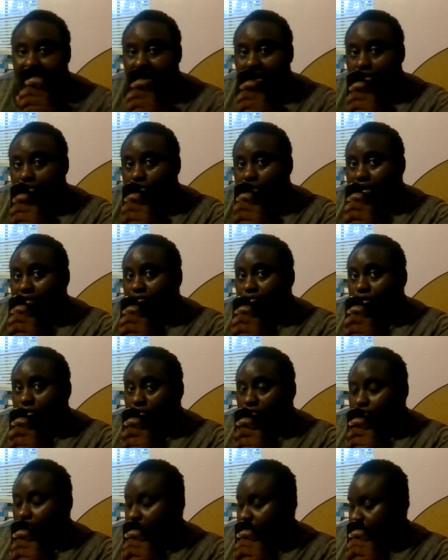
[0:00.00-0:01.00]
anagram for
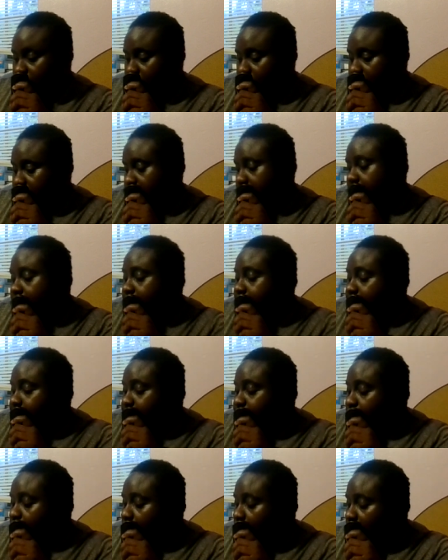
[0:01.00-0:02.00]
fresh is
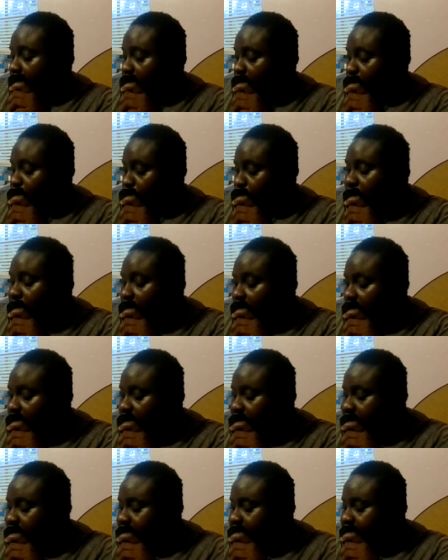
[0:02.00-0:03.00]
falling real
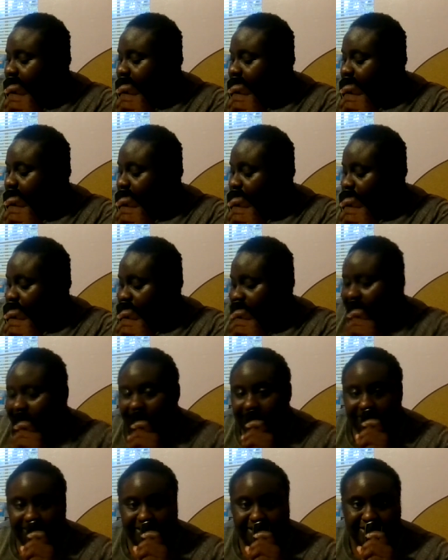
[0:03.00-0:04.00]
every
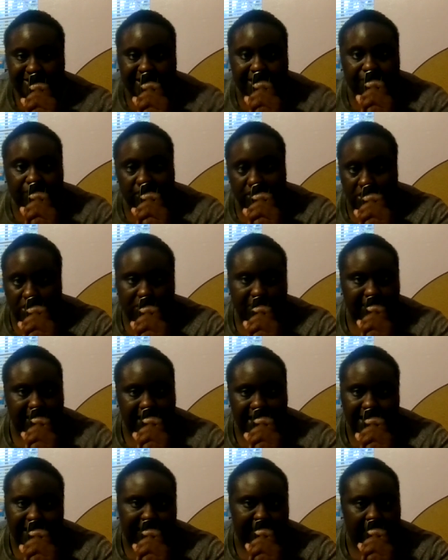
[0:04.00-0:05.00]
Sunday because every Sunday
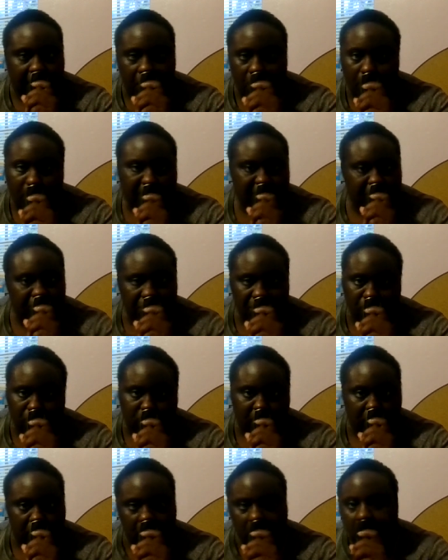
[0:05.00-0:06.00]
I always be
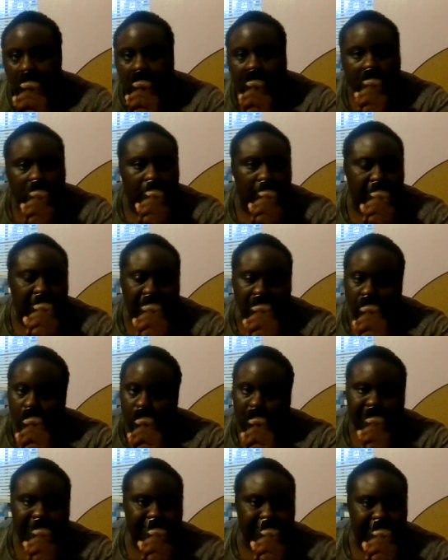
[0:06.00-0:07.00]
real no matter
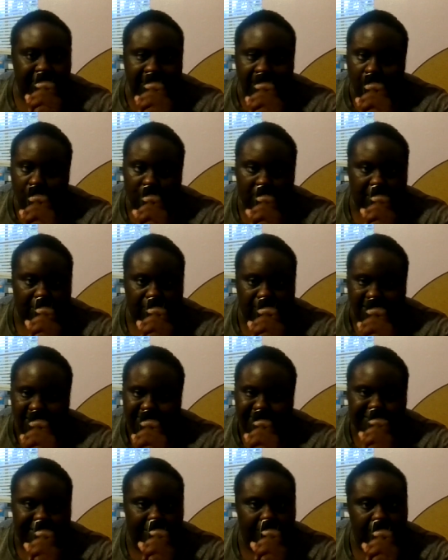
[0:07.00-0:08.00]
what day whatever I
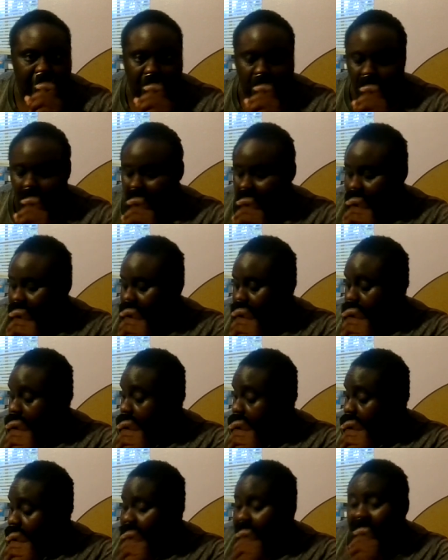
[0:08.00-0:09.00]
still being real and I
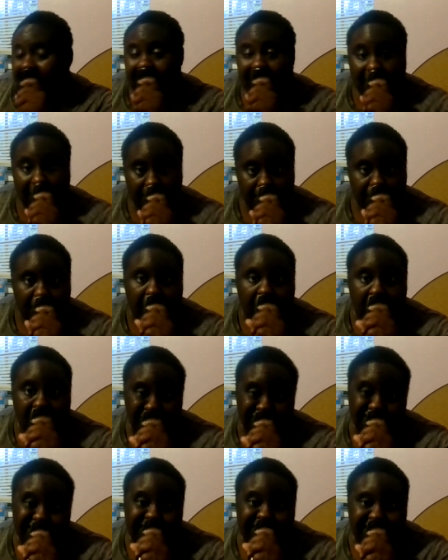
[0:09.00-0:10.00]
and my
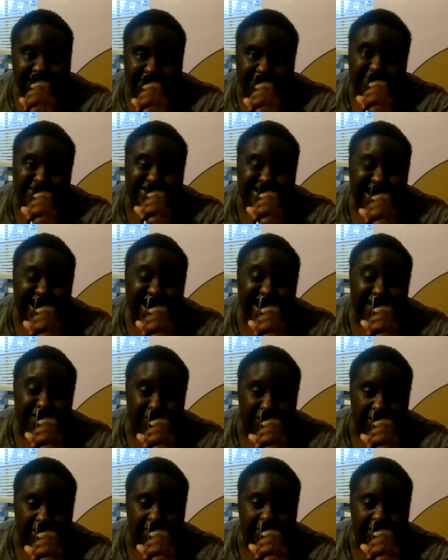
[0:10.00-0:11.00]
other nickname is
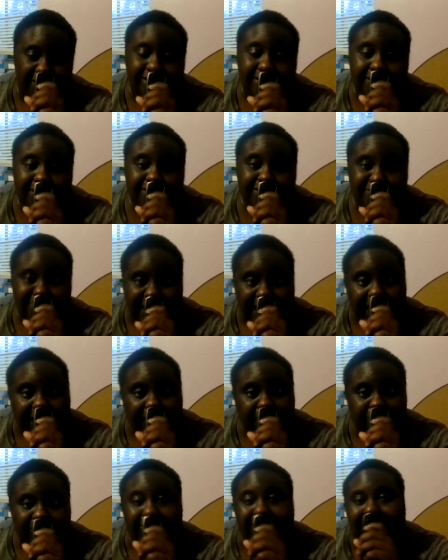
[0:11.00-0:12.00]
Harry so I
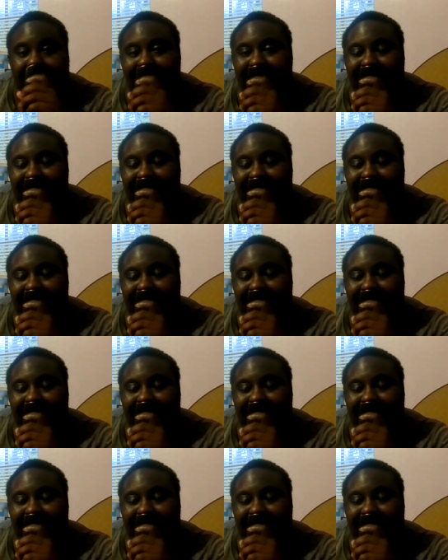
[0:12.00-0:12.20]
have a lot of